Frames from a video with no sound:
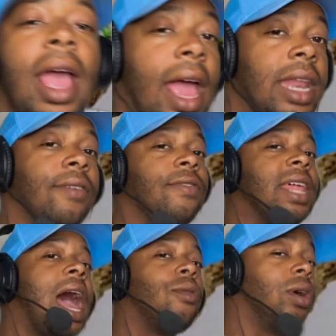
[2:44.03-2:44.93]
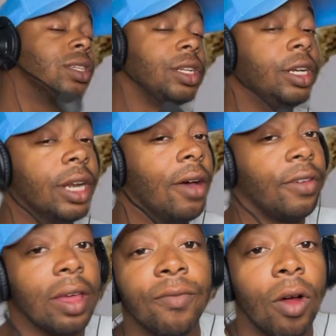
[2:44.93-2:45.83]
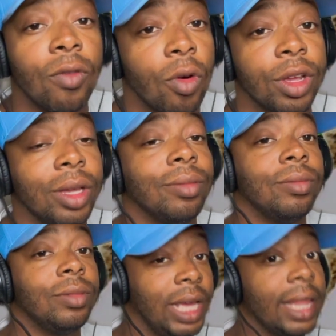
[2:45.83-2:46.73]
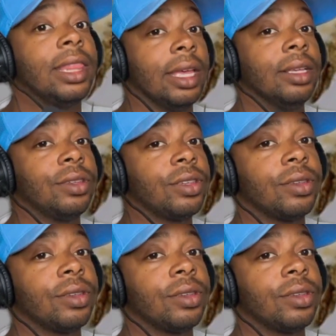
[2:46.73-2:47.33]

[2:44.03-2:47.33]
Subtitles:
And if that wasn't enough info for you, get this.